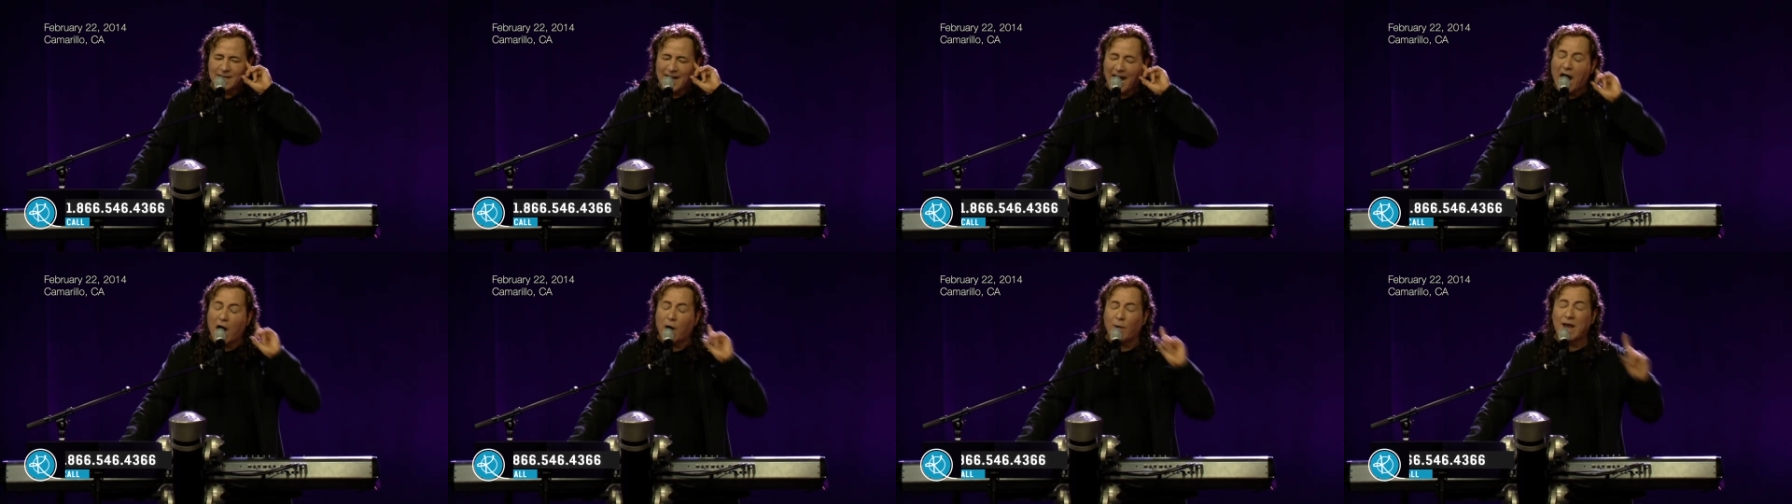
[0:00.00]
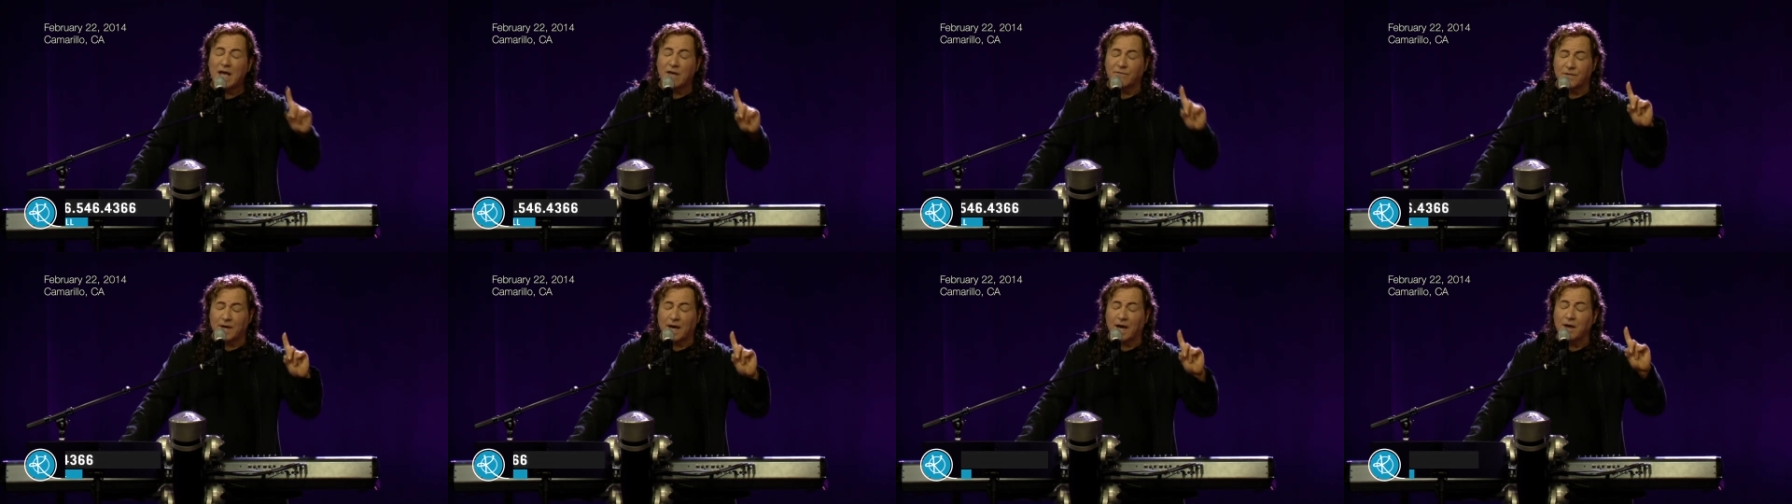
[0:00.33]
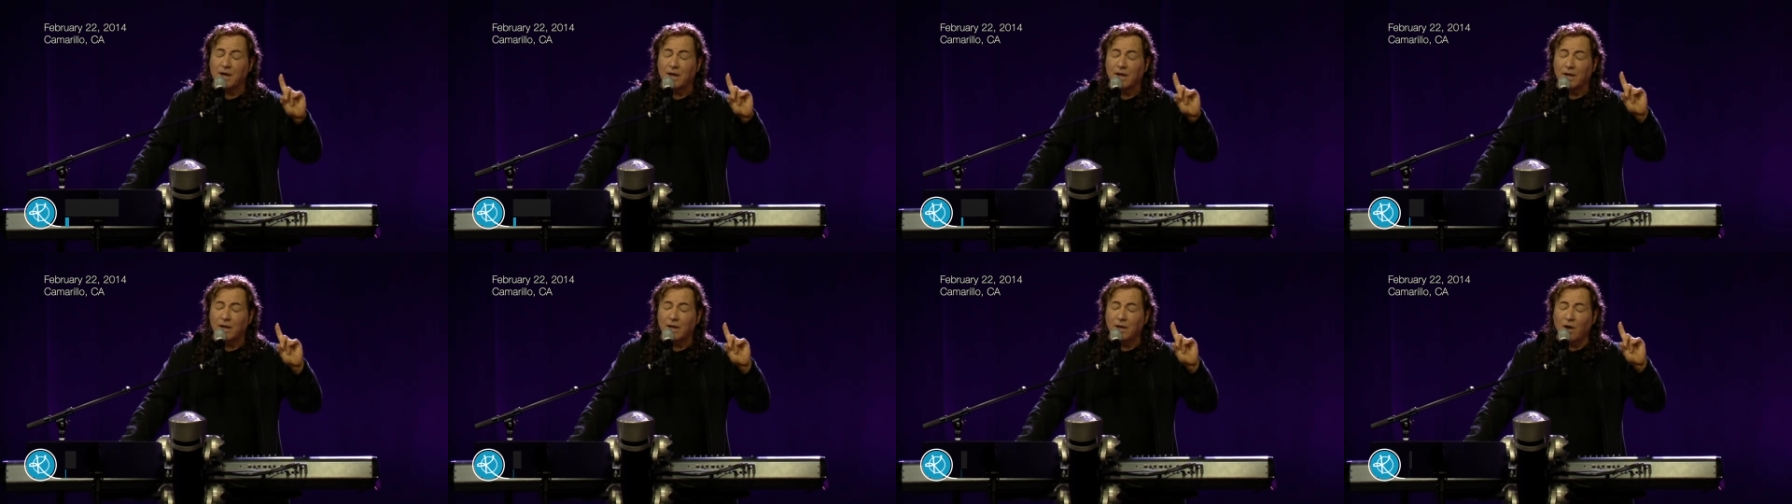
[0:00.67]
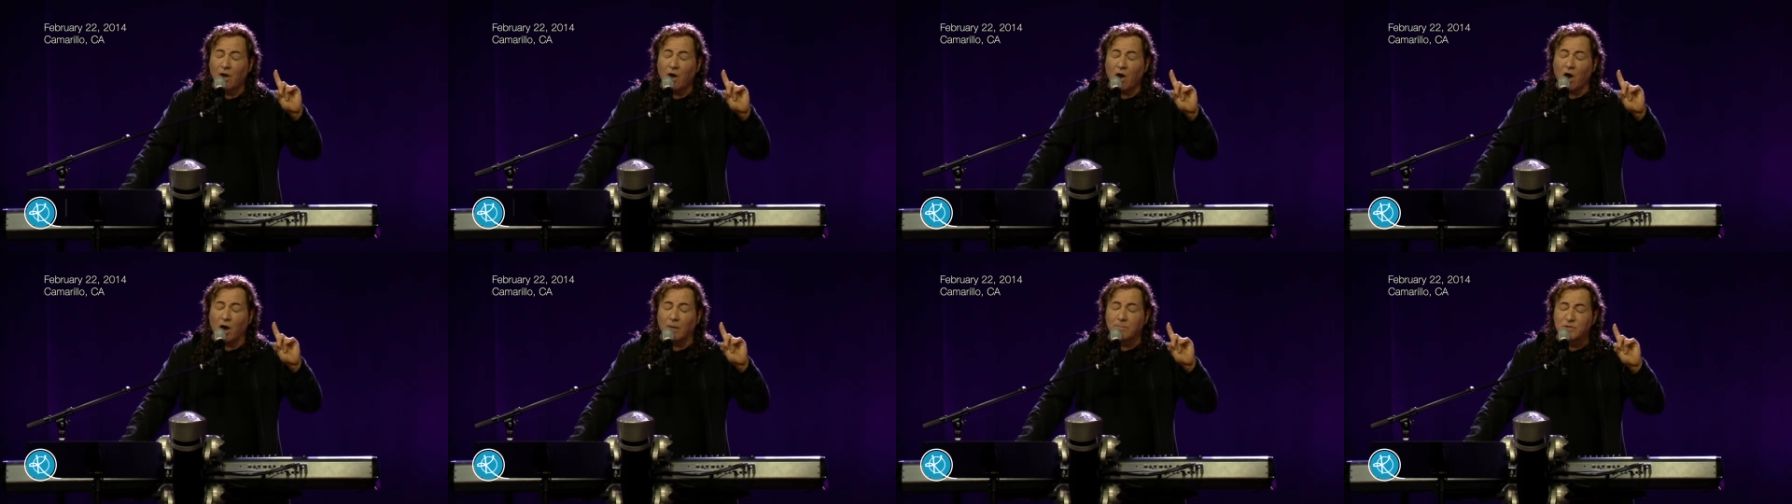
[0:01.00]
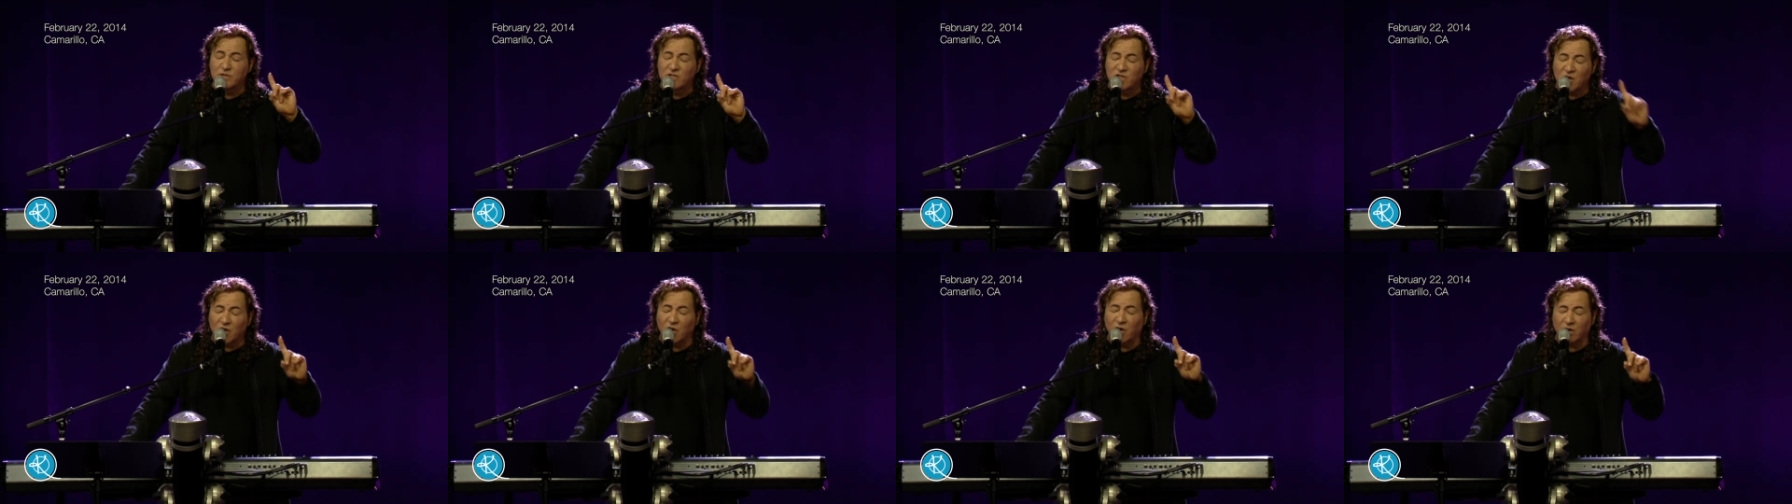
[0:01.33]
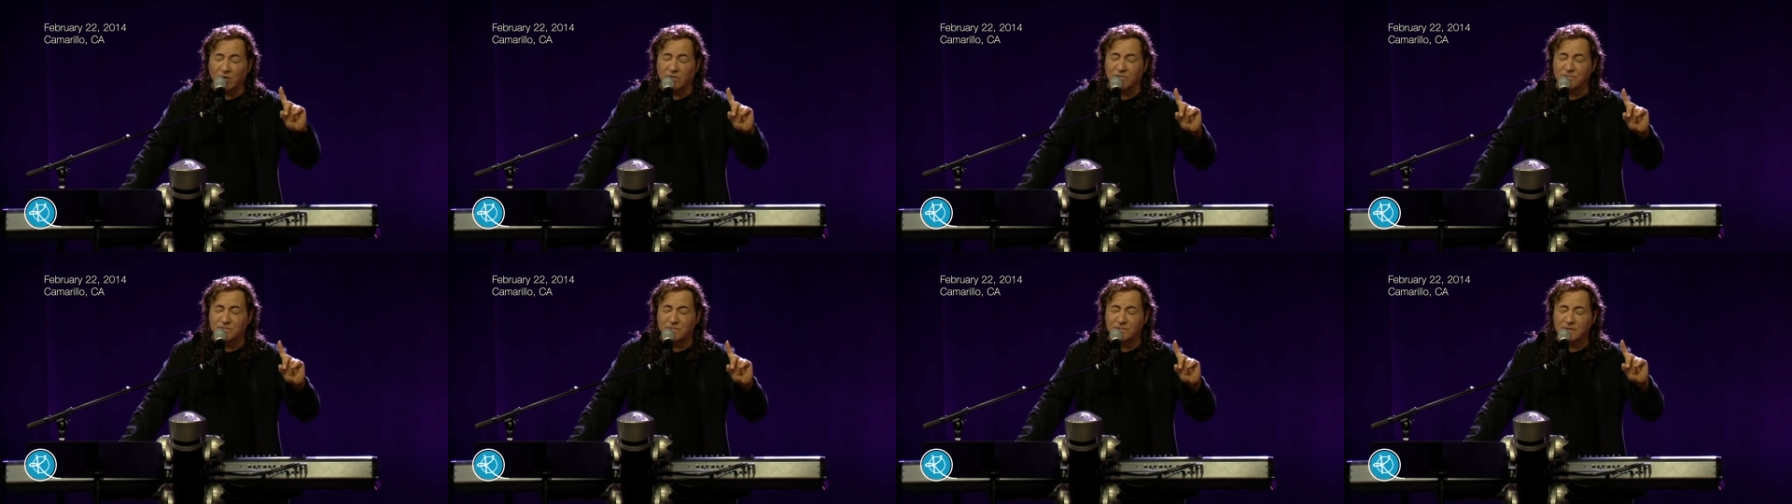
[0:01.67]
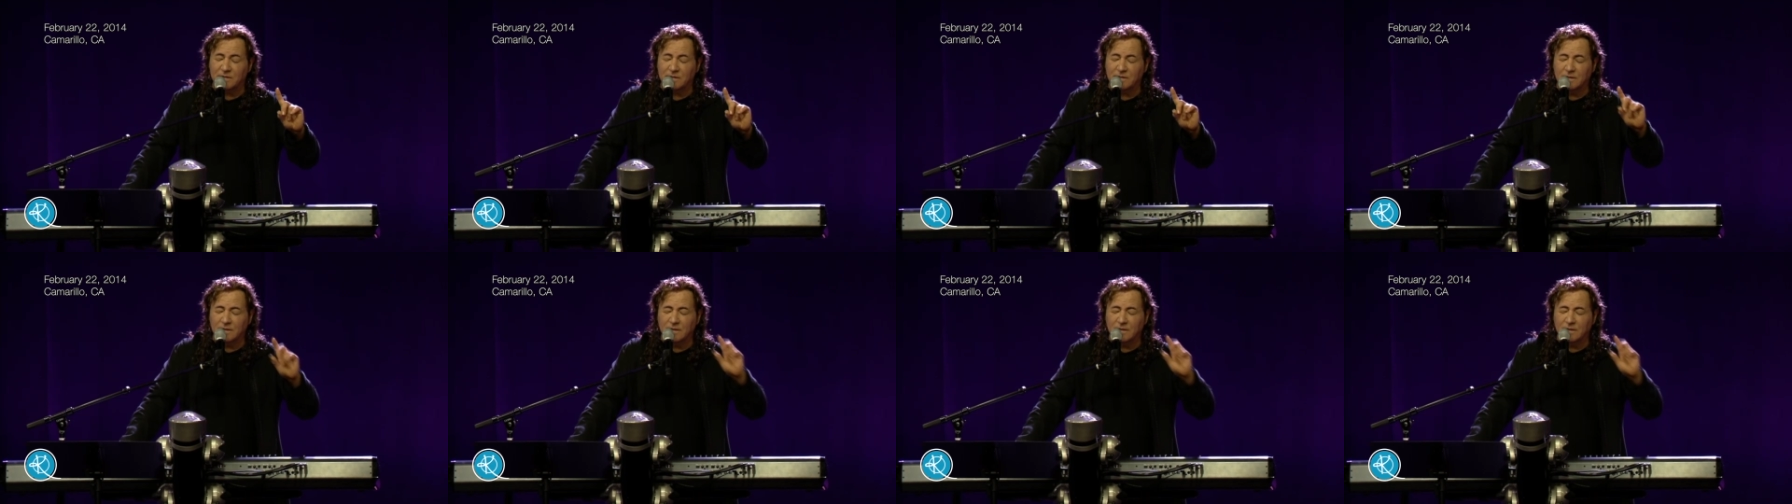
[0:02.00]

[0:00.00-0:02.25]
however, observe.